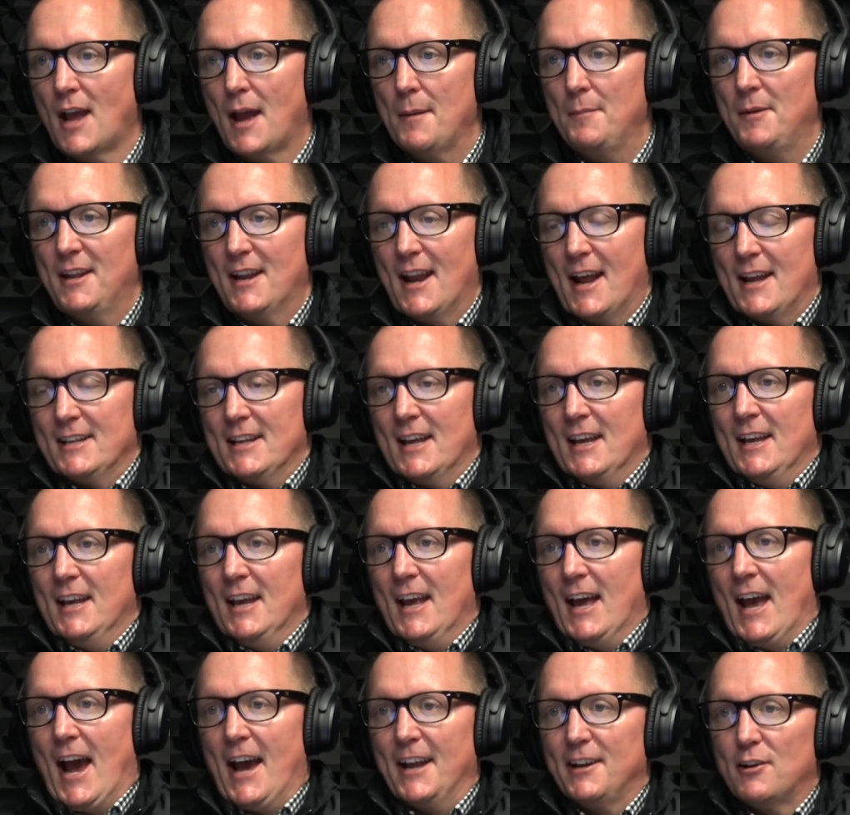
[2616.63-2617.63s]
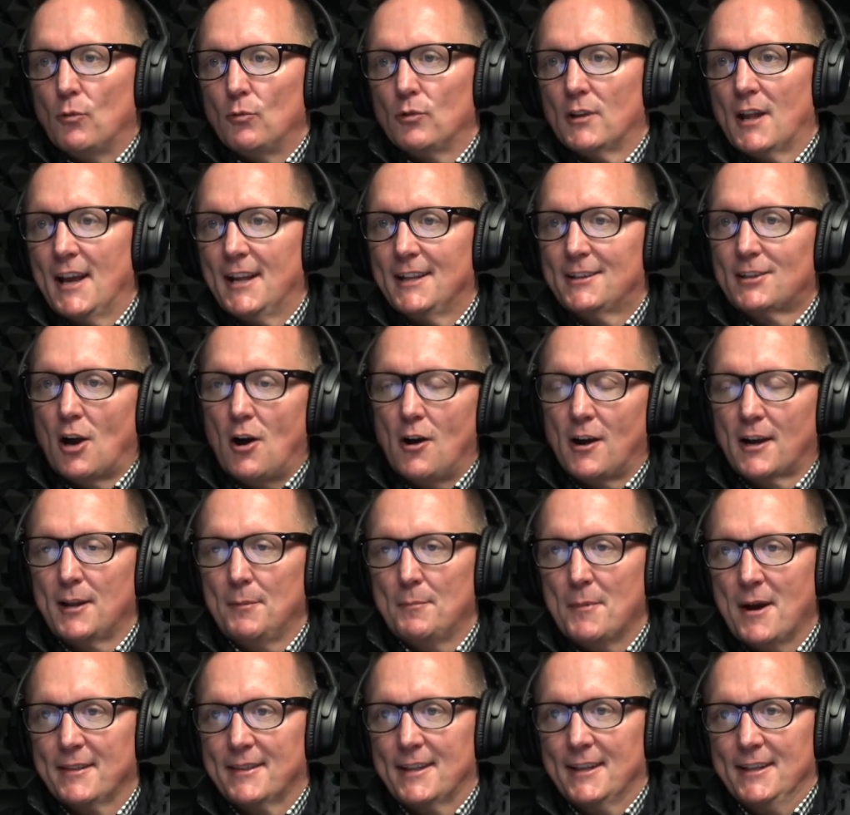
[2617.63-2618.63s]
I mean, I I don't like talking
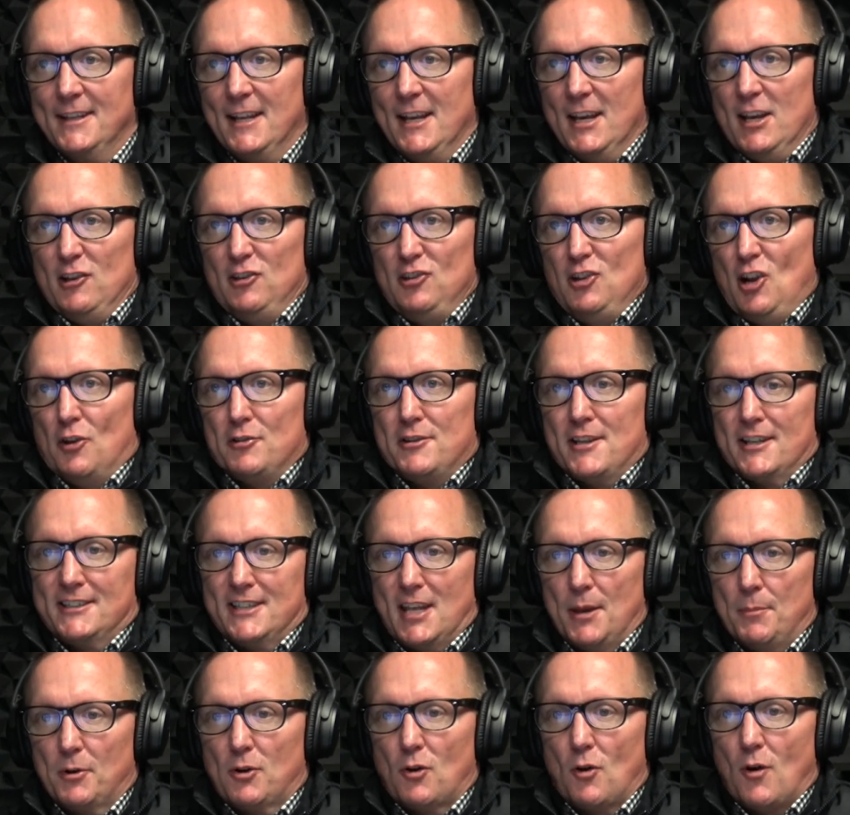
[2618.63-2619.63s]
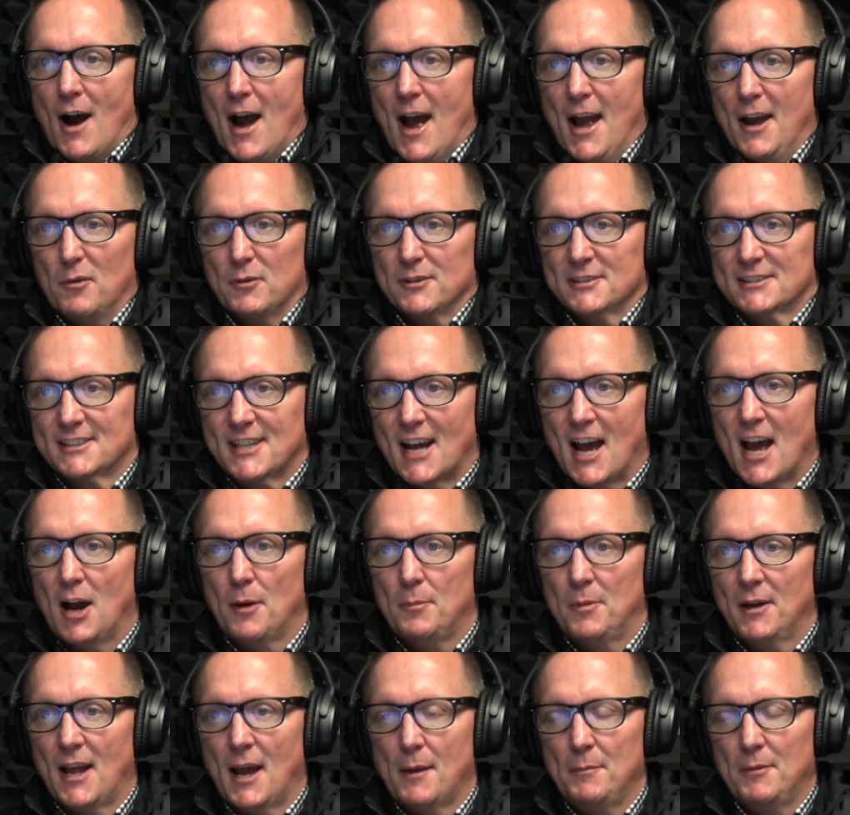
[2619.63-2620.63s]
about the you know the typical Iowa style,
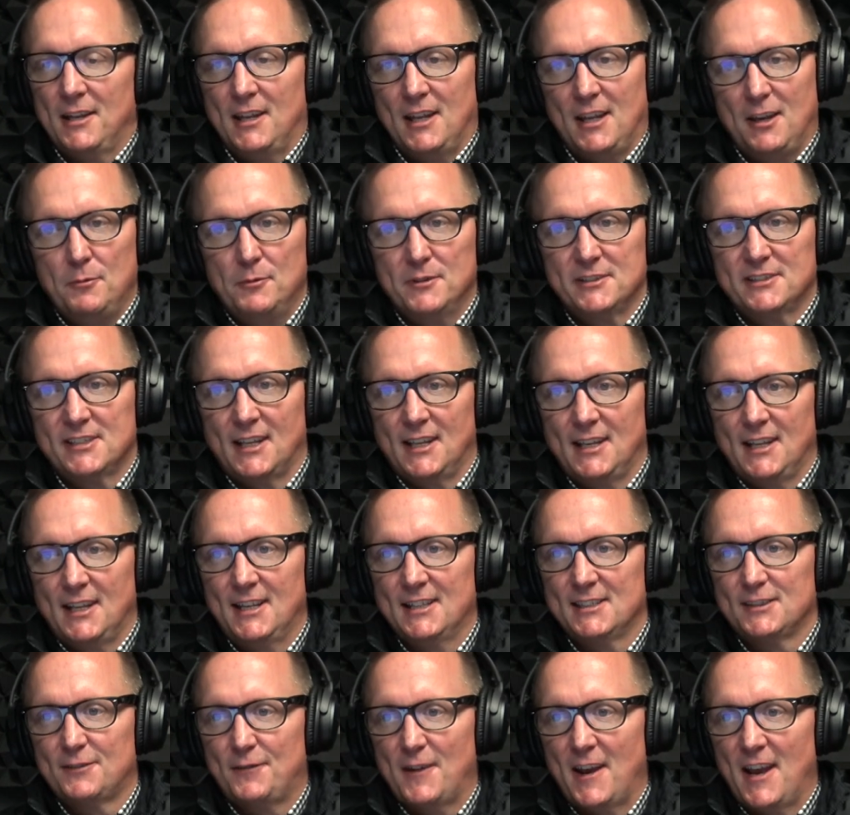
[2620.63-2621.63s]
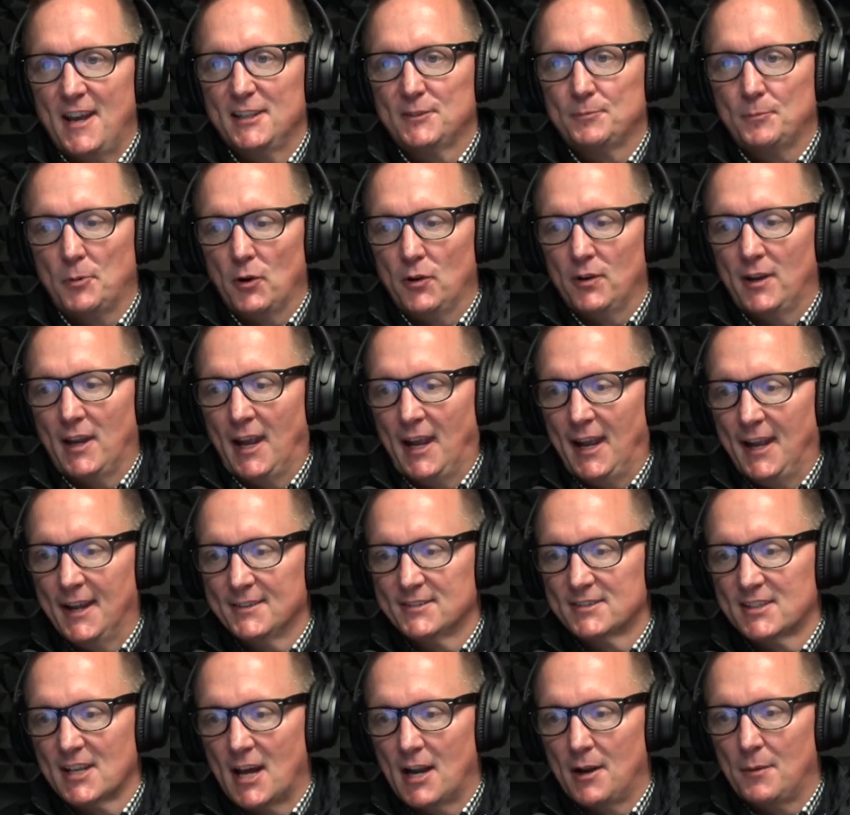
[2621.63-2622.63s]
but I mean he was in his face. They,
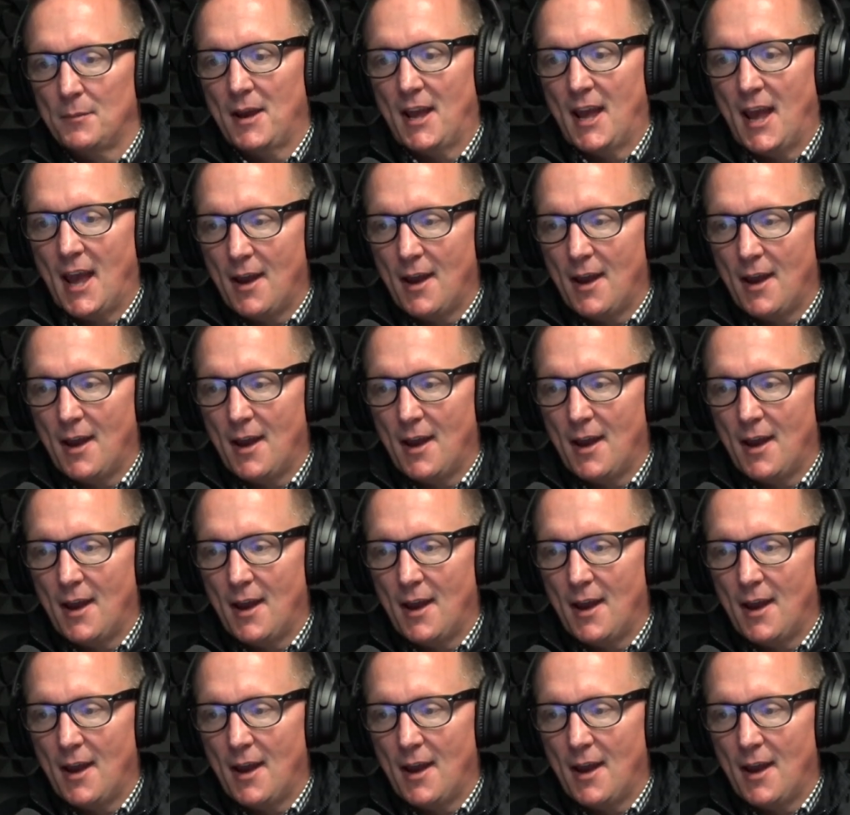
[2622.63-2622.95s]
uh, Patrick